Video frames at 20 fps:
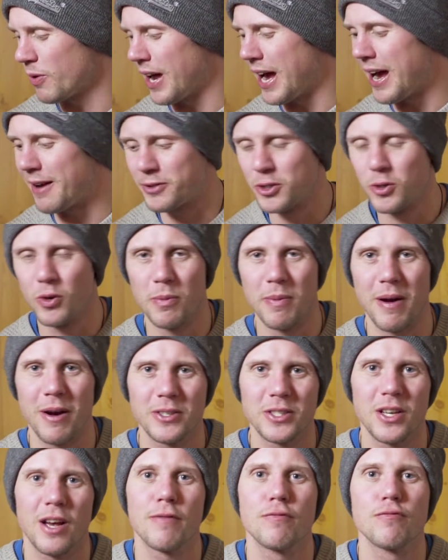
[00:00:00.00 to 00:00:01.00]
one I have to talk
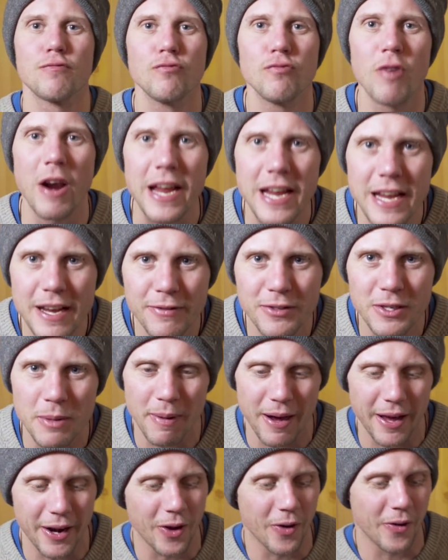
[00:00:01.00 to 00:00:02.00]
about, because I've raved
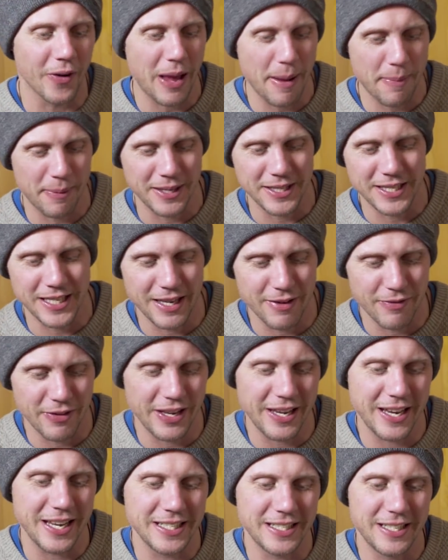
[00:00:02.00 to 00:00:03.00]
about it on Epic
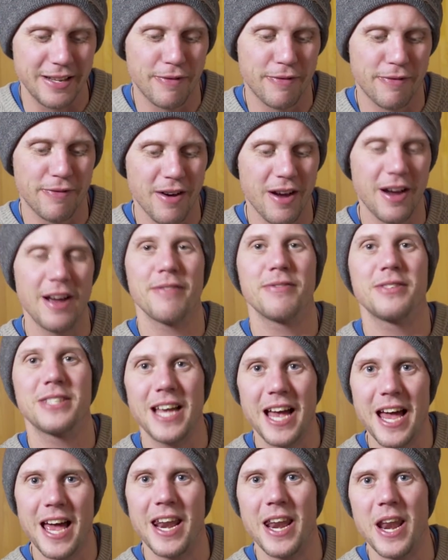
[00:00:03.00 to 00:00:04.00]
TV, is the
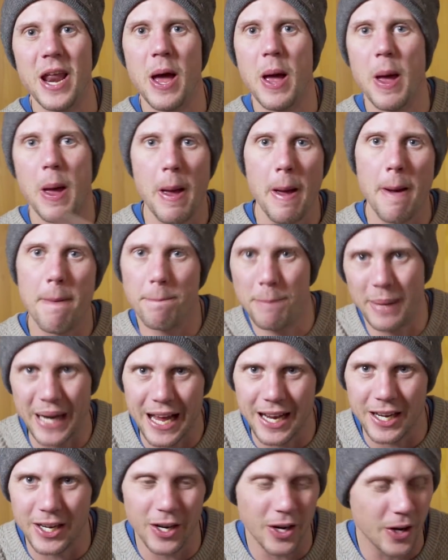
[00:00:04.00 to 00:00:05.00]
510
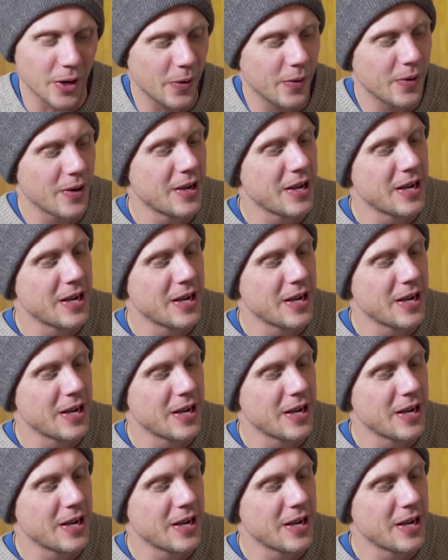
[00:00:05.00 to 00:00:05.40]
Blanco.